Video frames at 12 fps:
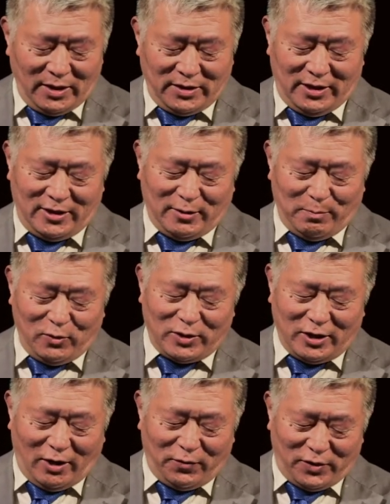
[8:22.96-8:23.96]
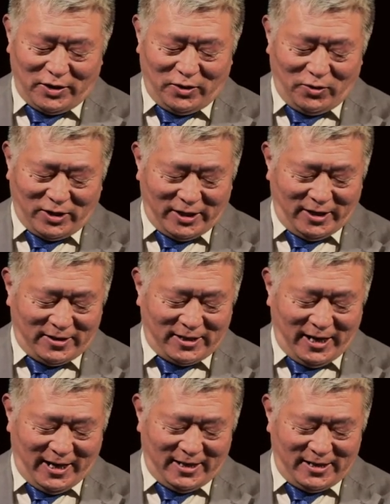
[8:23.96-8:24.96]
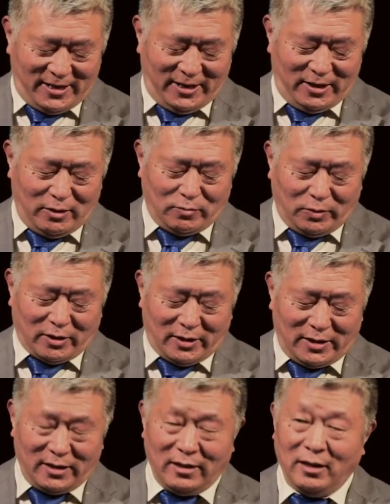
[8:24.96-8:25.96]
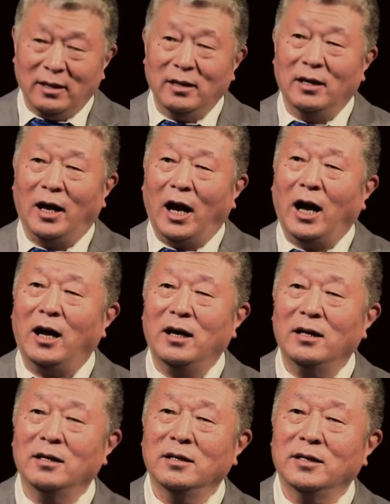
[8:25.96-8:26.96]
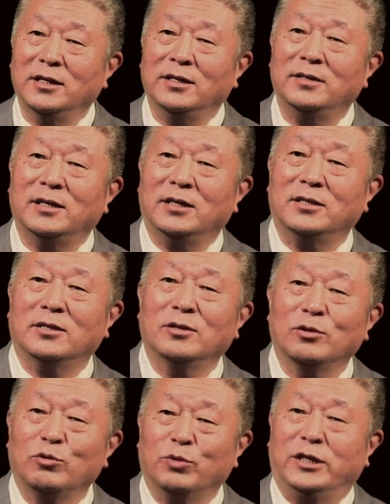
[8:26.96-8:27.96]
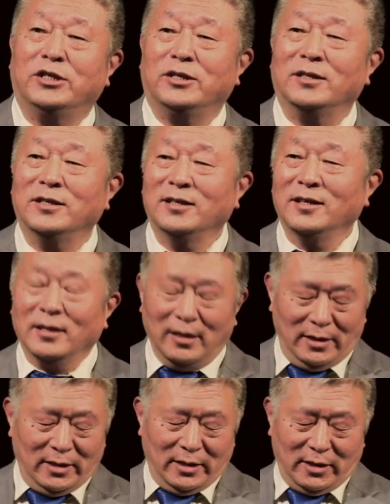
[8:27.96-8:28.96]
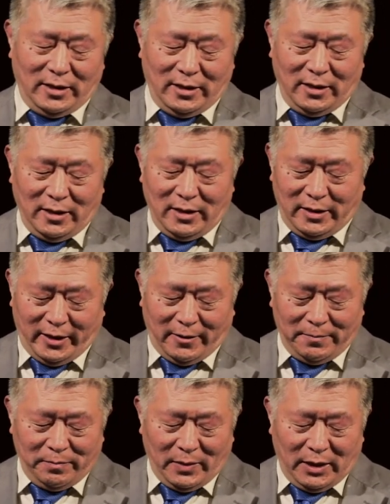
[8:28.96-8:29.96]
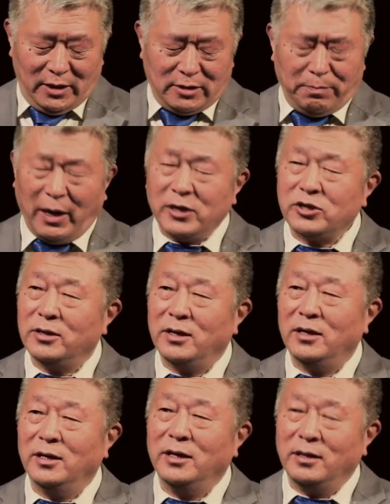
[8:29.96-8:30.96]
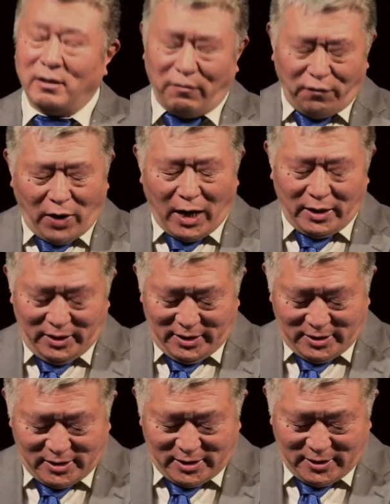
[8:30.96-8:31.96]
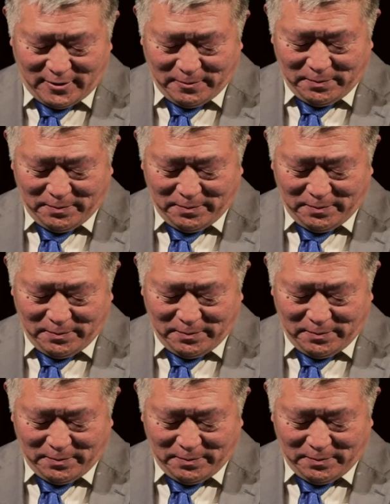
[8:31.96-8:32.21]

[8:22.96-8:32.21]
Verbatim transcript: since most of the nuclear states in the world are in this region uh, there, especially in the Far East.